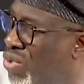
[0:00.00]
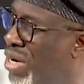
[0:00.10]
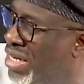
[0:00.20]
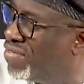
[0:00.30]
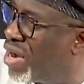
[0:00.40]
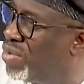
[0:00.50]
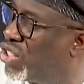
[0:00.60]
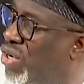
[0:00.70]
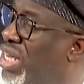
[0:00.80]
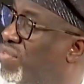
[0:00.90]
a
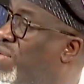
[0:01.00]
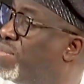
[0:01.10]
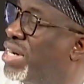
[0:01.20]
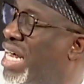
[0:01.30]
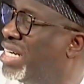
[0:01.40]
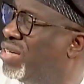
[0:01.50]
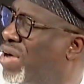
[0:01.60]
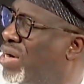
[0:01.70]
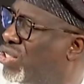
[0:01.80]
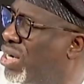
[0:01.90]
devaluation, even more than the
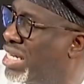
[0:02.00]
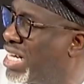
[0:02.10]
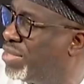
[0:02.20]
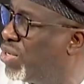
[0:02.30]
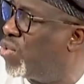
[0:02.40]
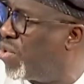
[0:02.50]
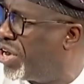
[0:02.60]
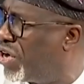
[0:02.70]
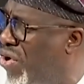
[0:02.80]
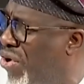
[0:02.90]
devaluation that has been
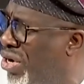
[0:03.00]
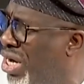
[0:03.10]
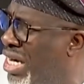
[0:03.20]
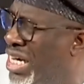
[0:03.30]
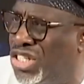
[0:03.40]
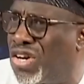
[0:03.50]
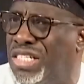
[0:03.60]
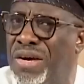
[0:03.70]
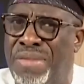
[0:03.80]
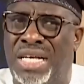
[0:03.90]
going on, in
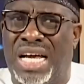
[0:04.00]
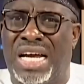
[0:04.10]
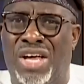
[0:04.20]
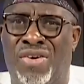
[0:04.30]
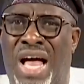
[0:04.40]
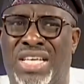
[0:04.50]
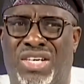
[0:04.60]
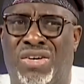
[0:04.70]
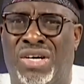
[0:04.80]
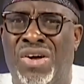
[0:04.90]
such a matter that you're
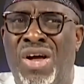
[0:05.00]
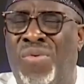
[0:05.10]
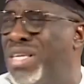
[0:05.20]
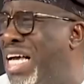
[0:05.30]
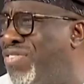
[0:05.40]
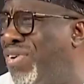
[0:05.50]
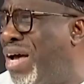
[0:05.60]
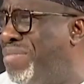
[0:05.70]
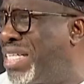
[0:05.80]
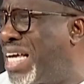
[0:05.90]
asking yourself, what has
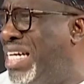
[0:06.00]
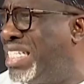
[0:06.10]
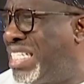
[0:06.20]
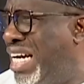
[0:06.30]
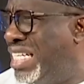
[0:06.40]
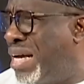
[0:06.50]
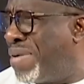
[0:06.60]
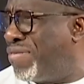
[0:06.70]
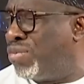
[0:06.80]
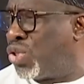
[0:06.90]
fundamentally changed,
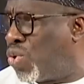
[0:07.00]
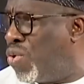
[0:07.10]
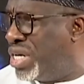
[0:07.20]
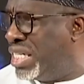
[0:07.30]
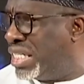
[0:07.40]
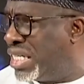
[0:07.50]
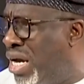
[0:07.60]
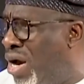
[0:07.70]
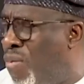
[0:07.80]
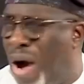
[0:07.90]
apart from stories?
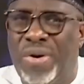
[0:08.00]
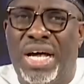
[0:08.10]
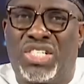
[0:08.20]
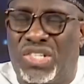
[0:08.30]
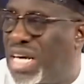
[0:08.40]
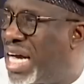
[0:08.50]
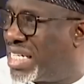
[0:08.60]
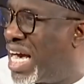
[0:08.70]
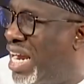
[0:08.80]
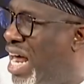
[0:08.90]
Why will any
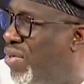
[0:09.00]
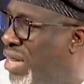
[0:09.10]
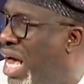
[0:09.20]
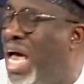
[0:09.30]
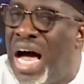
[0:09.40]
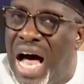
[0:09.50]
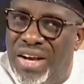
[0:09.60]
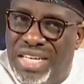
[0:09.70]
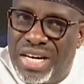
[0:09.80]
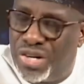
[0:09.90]
society allow that? How
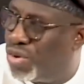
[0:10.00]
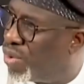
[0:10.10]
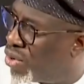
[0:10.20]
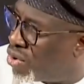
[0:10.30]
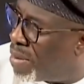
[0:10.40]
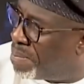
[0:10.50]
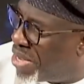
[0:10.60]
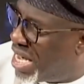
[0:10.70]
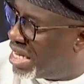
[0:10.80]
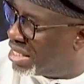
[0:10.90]
then do you want to
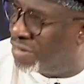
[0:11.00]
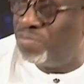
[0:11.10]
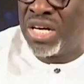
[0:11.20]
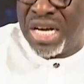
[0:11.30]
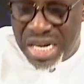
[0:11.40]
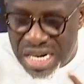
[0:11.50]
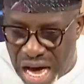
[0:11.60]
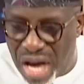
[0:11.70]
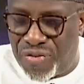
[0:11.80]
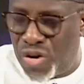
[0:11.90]
compete?
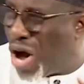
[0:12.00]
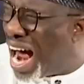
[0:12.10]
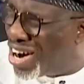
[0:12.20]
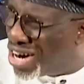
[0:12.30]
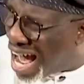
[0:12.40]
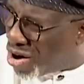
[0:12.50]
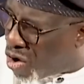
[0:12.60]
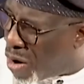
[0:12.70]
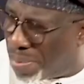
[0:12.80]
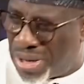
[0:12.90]
Now, if you can't rack
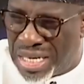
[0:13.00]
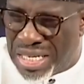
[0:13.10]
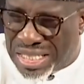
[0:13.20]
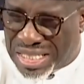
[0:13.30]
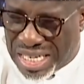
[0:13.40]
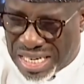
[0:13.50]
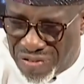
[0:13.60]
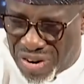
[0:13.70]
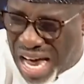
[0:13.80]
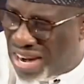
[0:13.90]
up
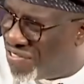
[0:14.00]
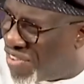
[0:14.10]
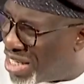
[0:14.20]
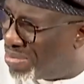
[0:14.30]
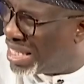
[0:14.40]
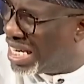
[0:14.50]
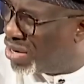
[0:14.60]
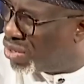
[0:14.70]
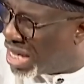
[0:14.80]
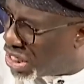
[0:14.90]
significant investment in
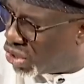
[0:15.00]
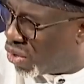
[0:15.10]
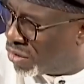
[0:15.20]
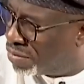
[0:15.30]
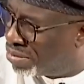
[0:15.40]
education,